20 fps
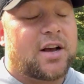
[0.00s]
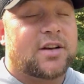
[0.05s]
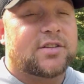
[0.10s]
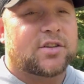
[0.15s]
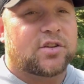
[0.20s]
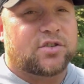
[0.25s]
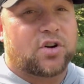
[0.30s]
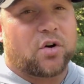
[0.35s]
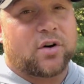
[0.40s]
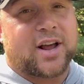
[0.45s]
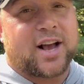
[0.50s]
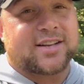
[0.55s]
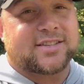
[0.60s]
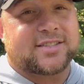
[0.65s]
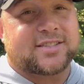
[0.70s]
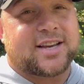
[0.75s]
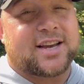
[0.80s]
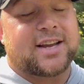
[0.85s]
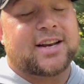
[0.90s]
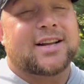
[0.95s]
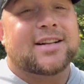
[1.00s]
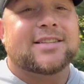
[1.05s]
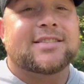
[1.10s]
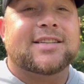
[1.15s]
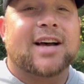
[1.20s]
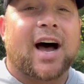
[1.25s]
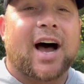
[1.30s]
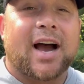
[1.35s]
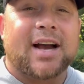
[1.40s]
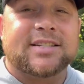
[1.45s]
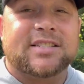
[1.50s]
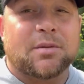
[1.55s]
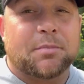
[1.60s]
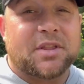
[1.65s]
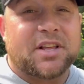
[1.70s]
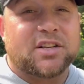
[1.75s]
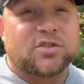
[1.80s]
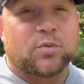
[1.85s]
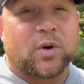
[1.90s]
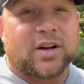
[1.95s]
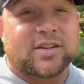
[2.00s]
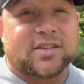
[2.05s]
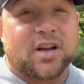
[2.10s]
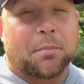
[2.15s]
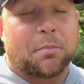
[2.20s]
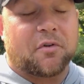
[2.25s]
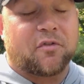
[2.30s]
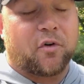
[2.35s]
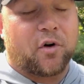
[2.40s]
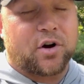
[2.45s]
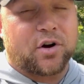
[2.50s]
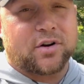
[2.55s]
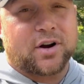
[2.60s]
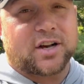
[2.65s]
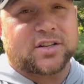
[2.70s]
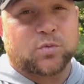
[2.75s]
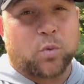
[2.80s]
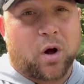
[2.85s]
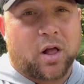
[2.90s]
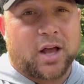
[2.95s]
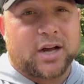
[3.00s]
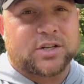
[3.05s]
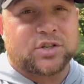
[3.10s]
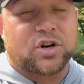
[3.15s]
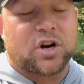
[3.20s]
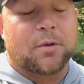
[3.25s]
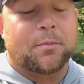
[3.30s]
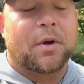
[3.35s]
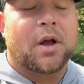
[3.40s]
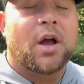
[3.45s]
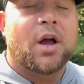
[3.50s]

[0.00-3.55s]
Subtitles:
So don't hesitate, tie some of these rigs up before your next walleye trip.